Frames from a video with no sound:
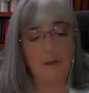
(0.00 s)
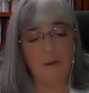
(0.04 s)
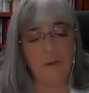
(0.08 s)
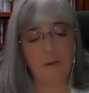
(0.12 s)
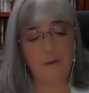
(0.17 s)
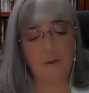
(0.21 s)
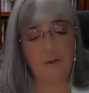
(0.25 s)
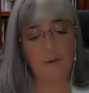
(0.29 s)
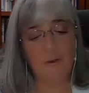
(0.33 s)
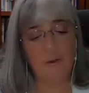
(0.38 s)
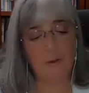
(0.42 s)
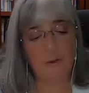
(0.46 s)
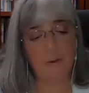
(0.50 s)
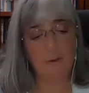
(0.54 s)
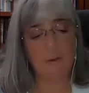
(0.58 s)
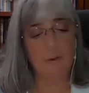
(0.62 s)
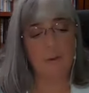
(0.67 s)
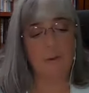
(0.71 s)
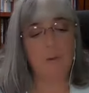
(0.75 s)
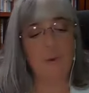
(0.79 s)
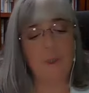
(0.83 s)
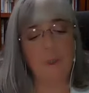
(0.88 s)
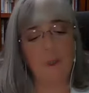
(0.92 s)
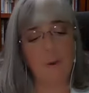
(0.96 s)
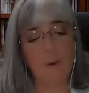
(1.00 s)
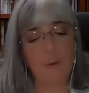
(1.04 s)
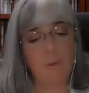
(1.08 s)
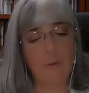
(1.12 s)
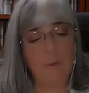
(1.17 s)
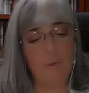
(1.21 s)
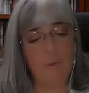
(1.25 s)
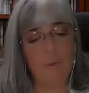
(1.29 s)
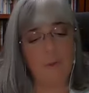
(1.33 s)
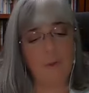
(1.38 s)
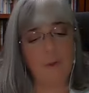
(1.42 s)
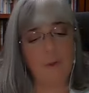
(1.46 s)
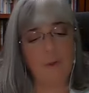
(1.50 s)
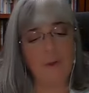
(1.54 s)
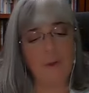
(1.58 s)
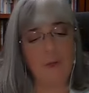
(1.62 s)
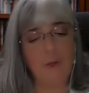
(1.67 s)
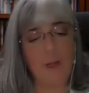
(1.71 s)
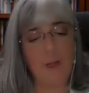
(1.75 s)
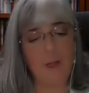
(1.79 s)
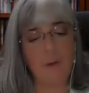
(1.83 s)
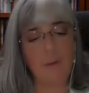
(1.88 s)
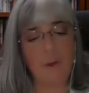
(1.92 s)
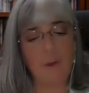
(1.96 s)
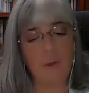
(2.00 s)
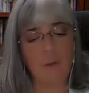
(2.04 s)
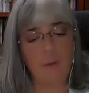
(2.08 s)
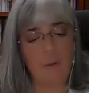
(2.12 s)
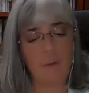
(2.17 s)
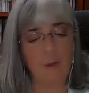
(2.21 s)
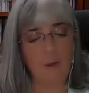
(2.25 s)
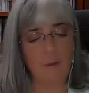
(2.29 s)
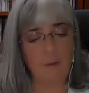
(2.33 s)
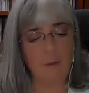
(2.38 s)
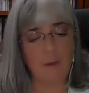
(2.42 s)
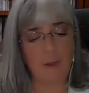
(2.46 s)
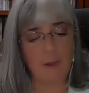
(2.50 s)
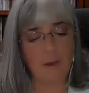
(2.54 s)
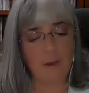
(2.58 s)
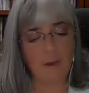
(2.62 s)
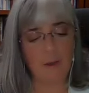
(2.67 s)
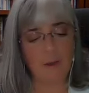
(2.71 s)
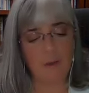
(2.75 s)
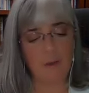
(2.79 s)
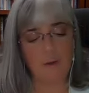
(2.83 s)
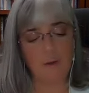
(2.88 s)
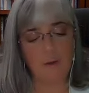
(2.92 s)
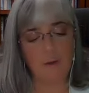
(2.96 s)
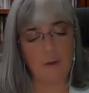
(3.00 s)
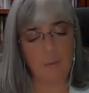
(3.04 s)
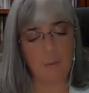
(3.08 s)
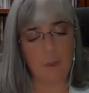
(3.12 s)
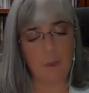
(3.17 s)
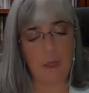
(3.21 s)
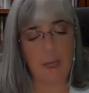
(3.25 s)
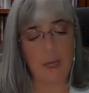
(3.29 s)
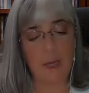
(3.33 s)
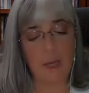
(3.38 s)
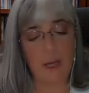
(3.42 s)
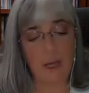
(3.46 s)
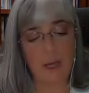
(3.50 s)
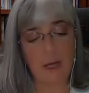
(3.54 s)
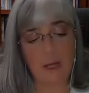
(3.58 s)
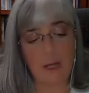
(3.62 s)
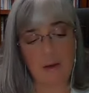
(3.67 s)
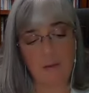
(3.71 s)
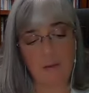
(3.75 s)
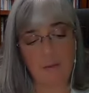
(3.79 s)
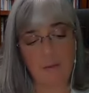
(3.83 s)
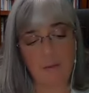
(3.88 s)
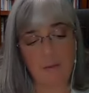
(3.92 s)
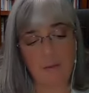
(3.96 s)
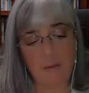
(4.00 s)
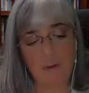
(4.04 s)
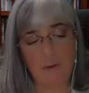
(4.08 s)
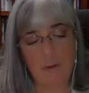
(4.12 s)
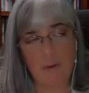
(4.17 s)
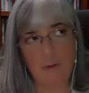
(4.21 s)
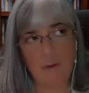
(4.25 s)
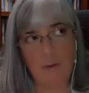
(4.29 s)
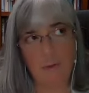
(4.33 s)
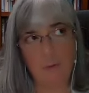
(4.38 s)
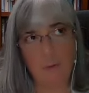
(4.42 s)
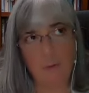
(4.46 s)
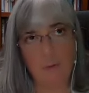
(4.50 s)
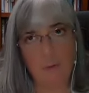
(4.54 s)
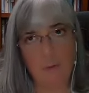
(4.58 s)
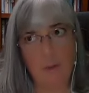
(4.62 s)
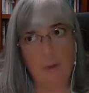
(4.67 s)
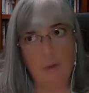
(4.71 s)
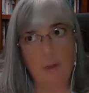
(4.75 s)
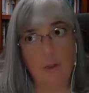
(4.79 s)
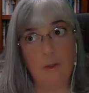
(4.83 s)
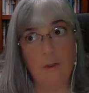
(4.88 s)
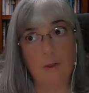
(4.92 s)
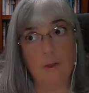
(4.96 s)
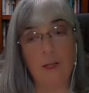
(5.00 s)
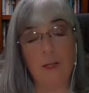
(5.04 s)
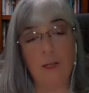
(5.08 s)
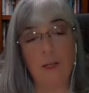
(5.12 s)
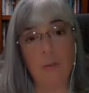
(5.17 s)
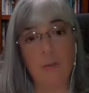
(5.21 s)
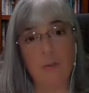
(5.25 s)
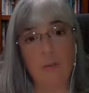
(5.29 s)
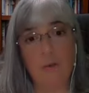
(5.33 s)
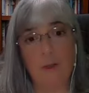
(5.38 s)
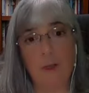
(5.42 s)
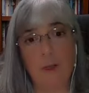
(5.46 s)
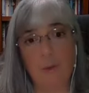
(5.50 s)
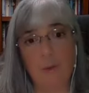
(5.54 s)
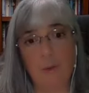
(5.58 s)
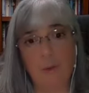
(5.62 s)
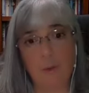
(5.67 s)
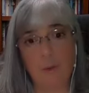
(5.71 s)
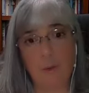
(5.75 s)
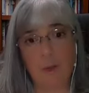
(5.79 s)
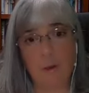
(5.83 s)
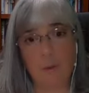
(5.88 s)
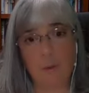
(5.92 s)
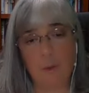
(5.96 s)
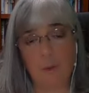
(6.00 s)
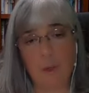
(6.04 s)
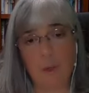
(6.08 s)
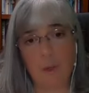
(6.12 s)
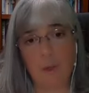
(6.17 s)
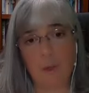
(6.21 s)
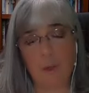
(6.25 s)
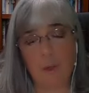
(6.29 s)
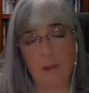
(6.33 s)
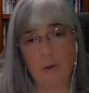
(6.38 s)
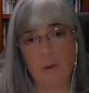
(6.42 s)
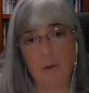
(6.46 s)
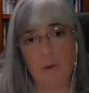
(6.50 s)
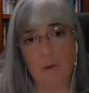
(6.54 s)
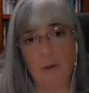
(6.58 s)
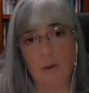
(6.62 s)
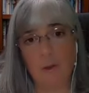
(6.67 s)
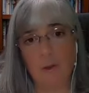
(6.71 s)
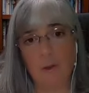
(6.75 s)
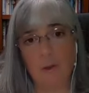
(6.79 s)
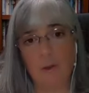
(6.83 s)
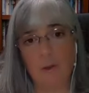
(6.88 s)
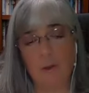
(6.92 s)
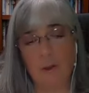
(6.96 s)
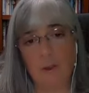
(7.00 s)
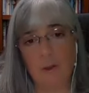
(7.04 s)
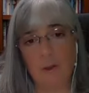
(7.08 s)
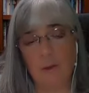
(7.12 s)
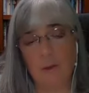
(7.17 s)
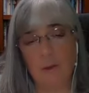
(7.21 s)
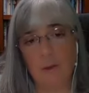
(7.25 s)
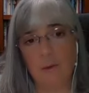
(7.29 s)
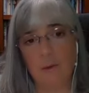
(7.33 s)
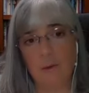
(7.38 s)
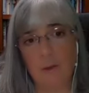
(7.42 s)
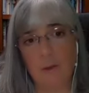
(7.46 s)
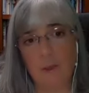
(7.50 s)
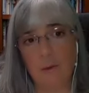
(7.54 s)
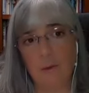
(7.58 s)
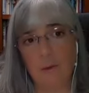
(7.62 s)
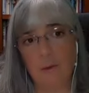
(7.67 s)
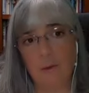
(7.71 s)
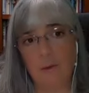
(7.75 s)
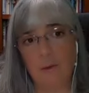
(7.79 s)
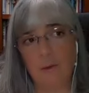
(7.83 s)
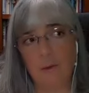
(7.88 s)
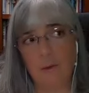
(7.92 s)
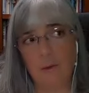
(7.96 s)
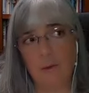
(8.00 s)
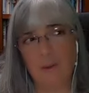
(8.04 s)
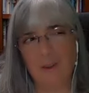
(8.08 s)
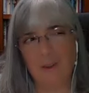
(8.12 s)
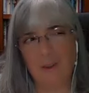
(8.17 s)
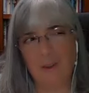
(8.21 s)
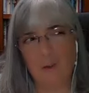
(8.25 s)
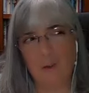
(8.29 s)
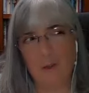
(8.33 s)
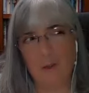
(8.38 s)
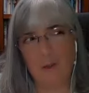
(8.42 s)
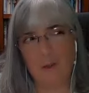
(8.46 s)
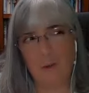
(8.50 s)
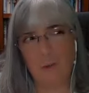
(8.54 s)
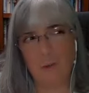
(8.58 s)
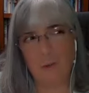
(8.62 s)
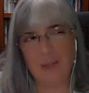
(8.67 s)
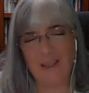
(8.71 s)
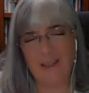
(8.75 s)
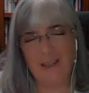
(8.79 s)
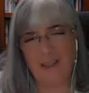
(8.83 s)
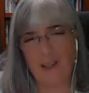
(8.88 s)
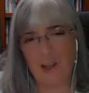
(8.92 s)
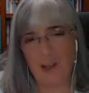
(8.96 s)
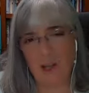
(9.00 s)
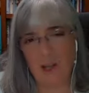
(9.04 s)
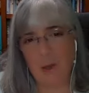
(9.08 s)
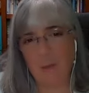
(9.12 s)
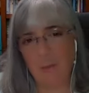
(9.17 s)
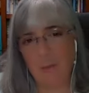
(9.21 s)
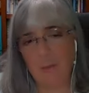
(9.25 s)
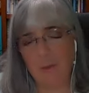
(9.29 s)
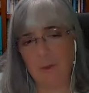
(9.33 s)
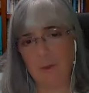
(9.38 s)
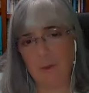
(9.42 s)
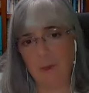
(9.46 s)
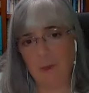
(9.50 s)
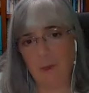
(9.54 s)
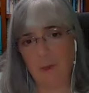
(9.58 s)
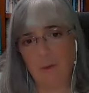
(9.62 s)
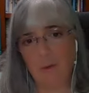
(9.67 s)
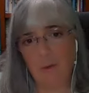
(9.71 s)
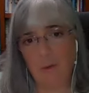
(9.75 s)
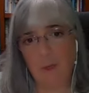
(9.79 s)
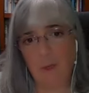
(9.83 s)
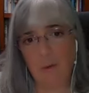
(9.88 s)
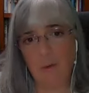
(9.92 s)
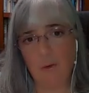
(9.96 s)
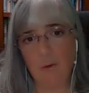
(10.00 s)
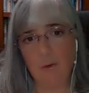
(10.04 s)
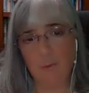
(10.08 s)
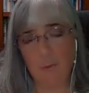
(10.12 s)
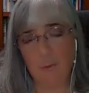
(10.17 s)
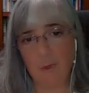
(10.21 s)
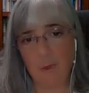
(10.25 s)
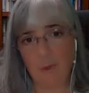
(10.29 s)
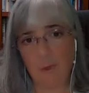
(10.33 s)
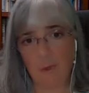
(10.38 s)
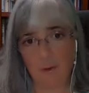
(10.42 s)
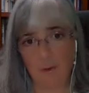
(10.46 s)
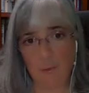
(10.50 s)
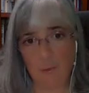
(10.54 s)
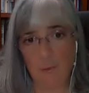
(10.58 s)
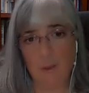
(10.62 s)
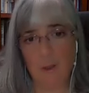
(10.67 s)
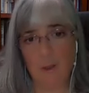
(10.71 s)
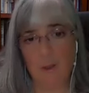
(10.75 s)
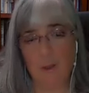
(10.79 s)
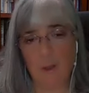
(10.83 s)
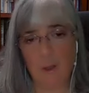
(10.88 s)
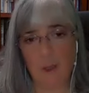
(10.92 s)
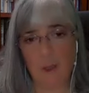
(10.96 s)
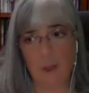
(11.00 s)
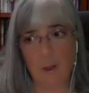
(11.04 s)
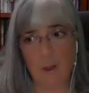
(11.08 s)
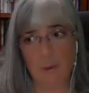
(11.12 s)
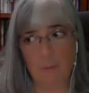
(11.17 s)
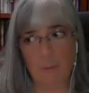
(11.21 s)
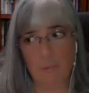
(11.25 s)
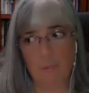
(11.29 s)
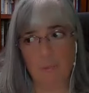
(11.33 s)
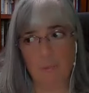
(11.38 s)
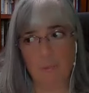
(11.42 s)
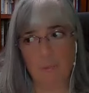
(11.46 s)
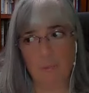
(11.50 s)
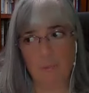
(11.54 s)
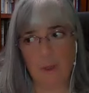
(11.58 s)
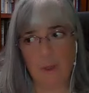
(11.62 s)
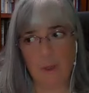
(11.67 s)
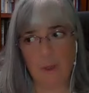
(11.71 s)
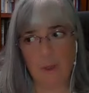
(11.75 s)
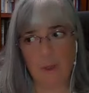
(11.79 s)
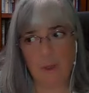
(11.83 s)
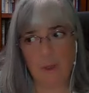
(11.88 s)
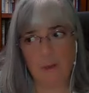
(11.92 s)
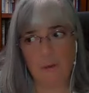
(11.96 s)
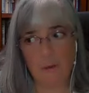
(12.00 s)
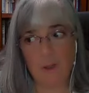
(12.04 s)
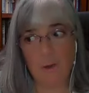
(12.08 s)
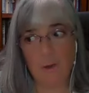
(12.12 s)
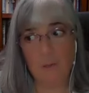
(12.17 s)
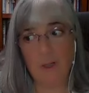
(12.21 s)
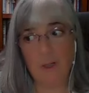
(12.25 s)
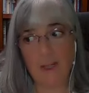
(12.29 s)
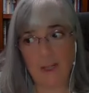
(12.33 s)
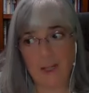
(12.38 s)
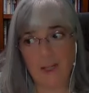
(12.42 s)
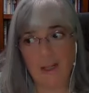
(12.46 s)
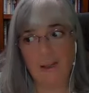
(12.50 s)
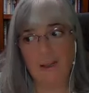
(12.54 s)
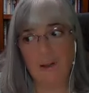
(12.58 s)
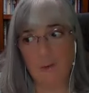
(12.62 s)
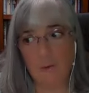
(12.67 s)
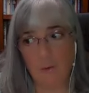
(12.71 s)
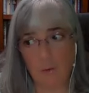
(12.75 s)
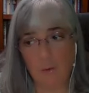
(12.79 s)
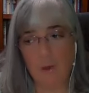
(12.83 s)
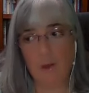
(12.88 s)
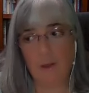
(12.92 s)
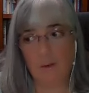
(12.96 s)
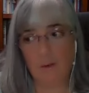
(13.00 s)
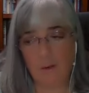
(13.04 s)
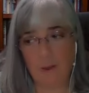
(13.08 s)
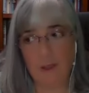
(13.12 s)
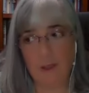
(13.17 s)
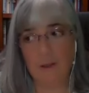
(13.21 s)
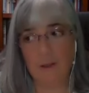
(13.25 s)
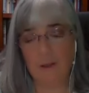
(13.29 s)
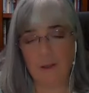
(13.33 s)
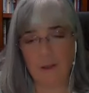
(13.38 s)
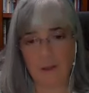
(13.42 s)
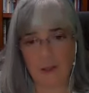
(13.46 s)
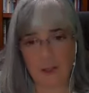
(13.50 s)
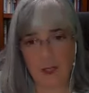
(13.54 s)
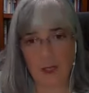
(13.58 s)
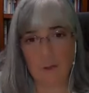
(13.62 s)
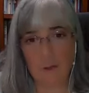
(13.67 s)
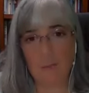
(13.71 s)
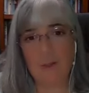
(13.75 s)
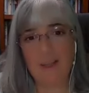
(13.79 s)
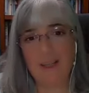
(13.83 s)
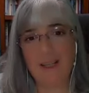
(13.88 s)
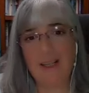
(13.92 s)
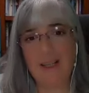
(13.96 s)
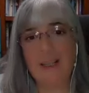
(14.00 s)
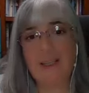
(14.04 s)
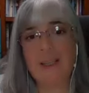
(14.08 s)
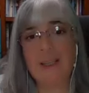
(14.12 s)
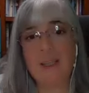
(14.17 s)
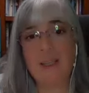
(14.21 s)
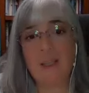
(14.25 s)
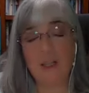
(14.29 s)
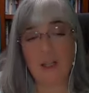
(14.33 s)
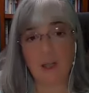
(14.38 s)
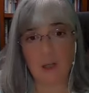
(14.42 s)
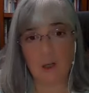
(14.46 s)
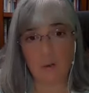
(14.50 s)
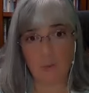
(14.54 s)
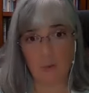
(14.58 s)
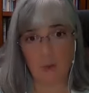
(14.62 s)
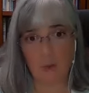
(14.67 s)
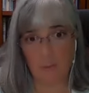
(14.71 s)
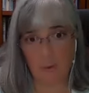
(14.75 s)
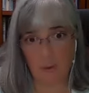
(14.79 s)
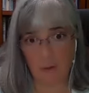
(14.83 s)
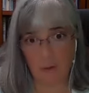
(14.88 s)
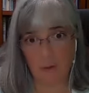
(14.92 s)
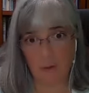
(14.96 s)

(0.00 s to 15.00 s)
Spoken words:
So that's kind of how water violets behave. And this is what we call a type flower, by the way. Not all flowers are thought to be type flowers, but this one, if somebody is a water violet type, it tends to come up in